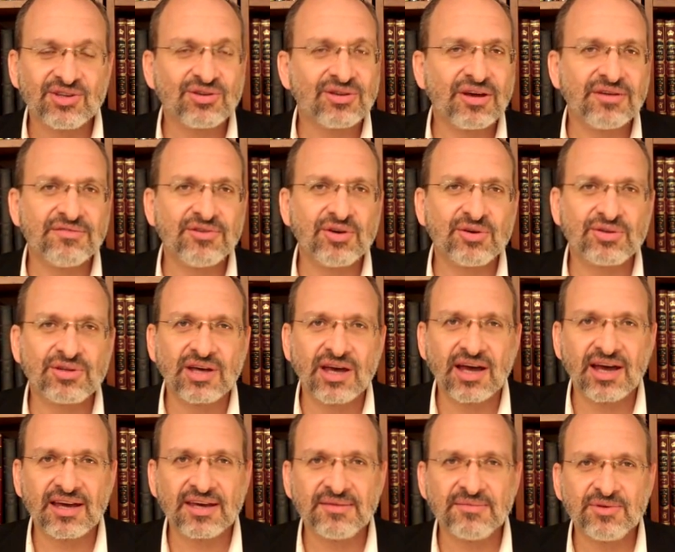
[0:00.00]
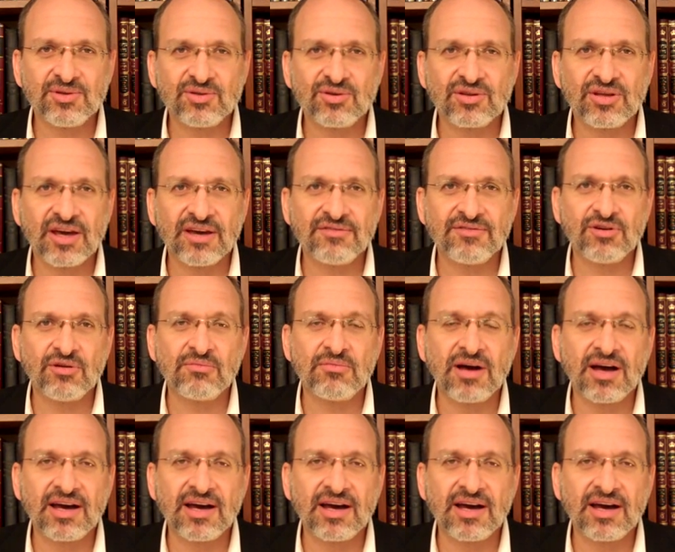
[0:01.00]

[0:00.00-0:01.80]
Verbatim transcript: You don't have your time, you don't have your